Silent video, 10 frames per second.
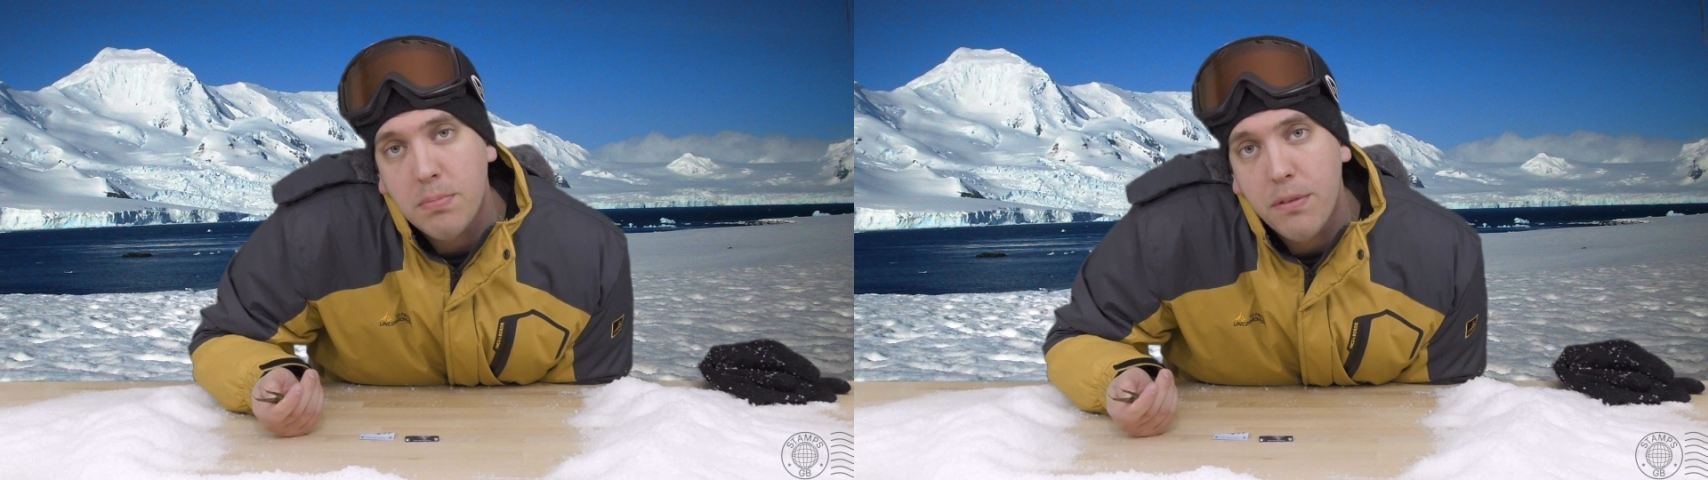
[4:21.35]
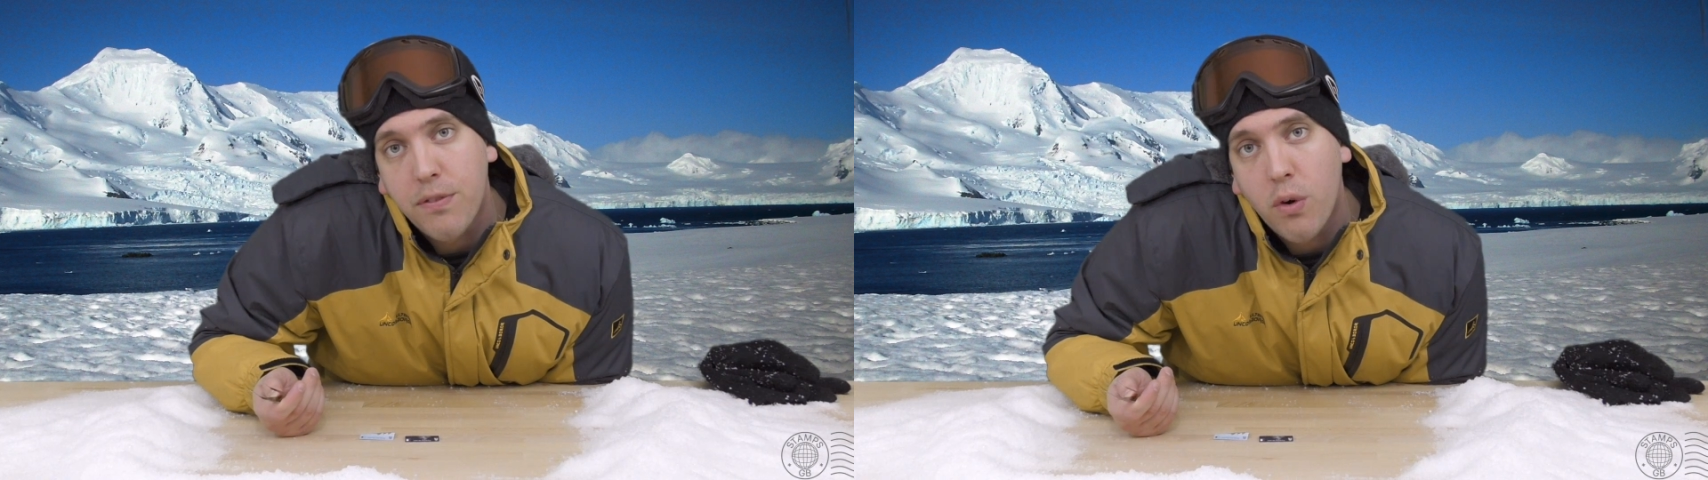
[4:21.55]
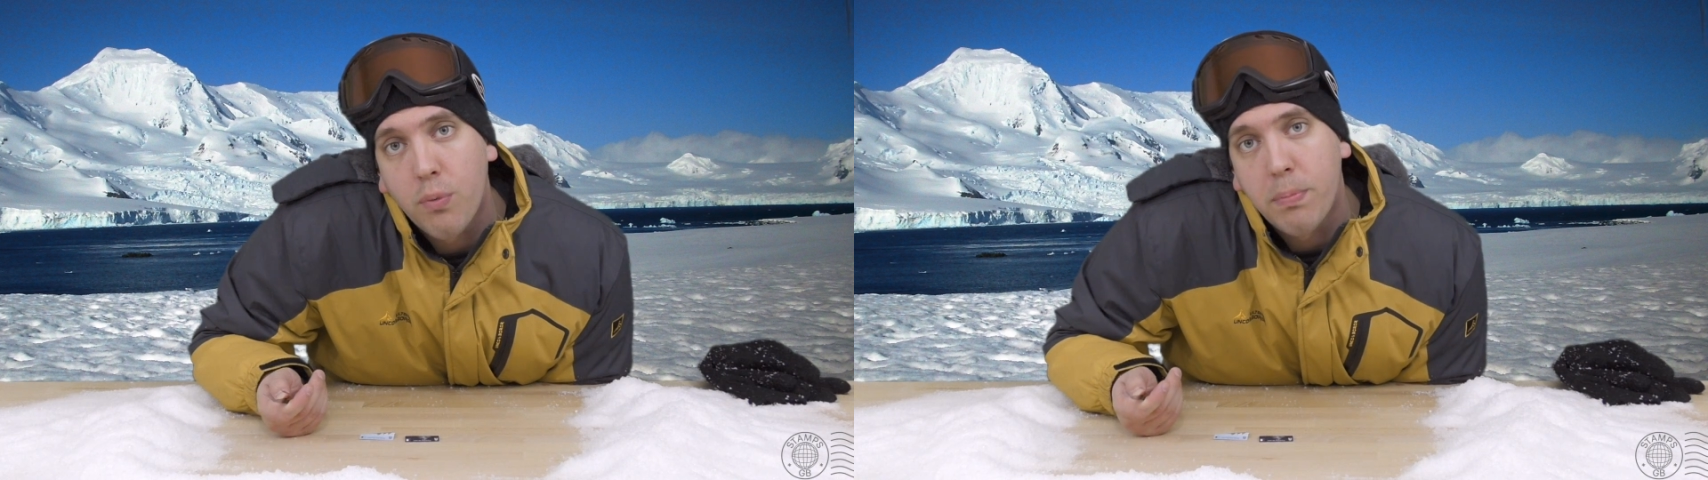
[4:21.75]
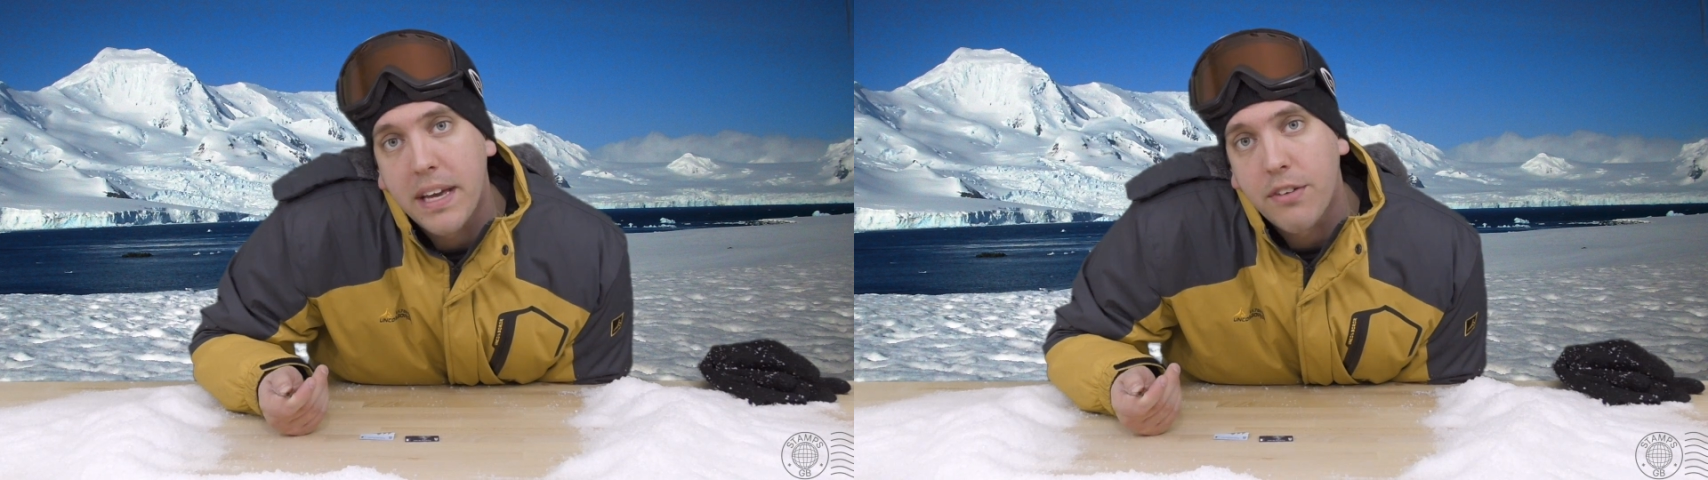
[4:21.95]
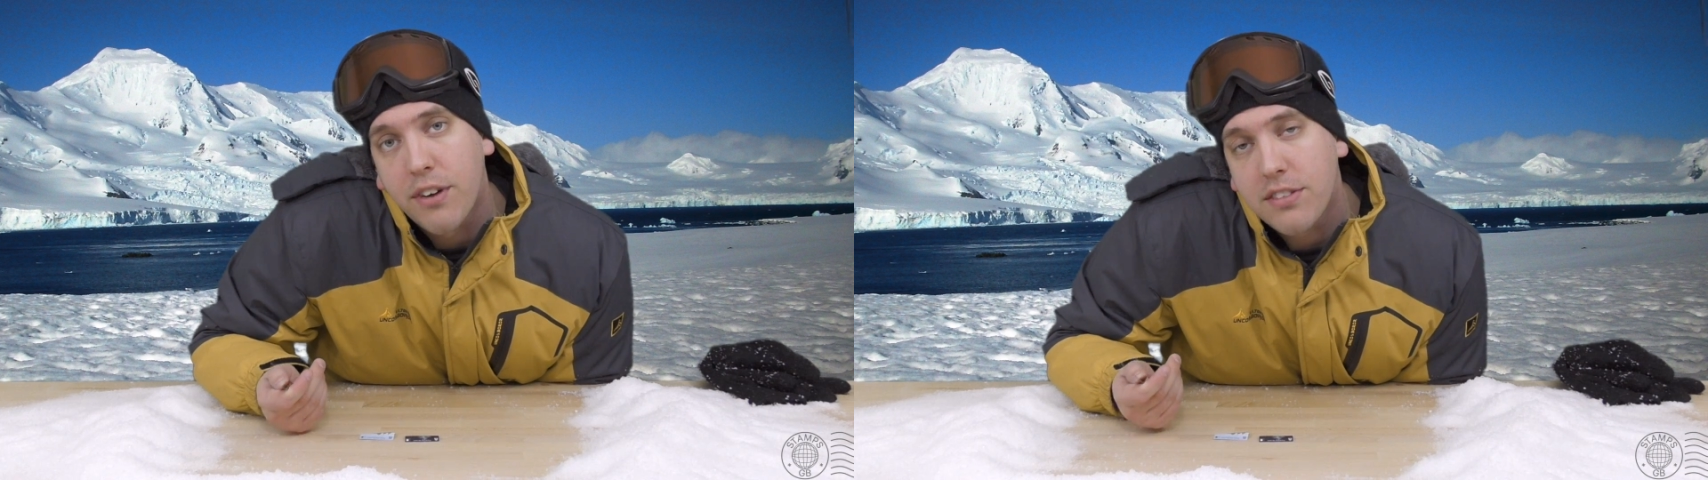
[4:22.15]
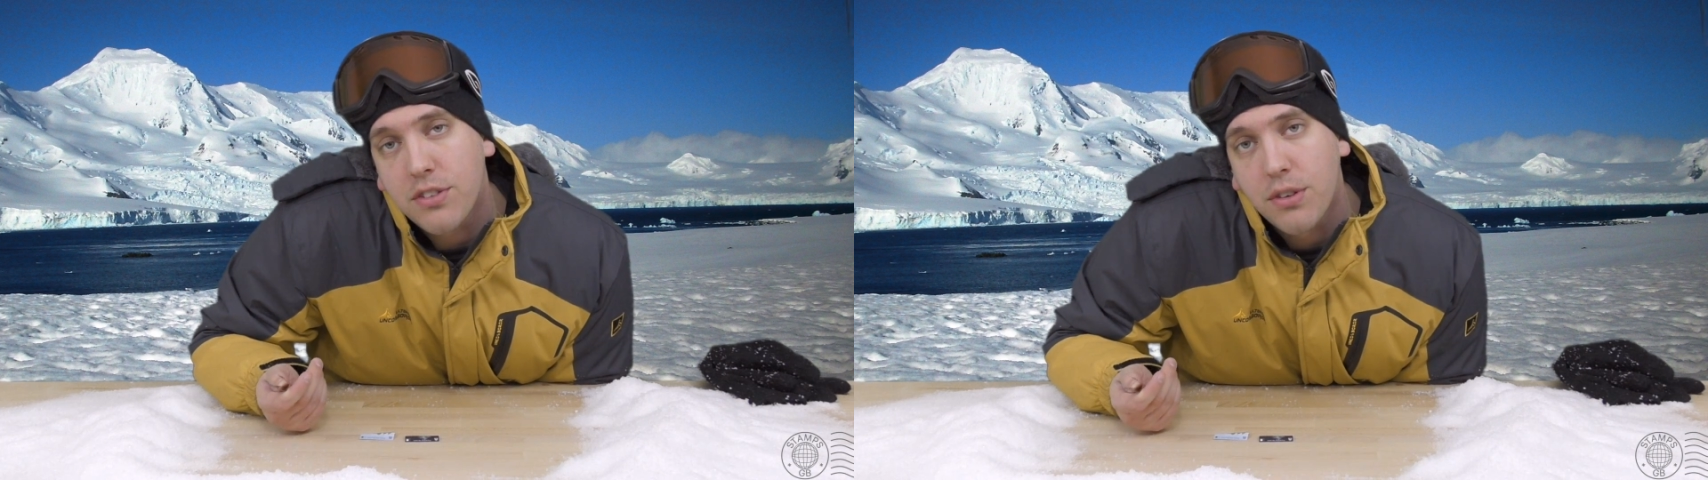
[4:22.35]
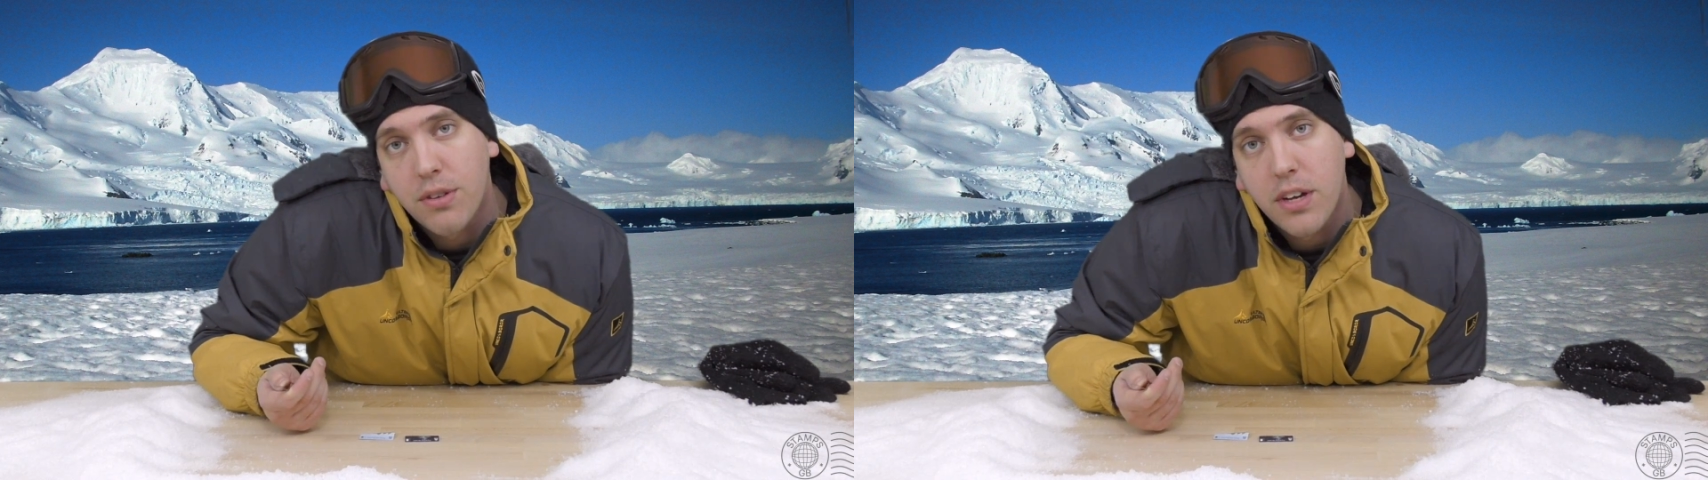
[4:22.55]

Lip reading: before being rescued.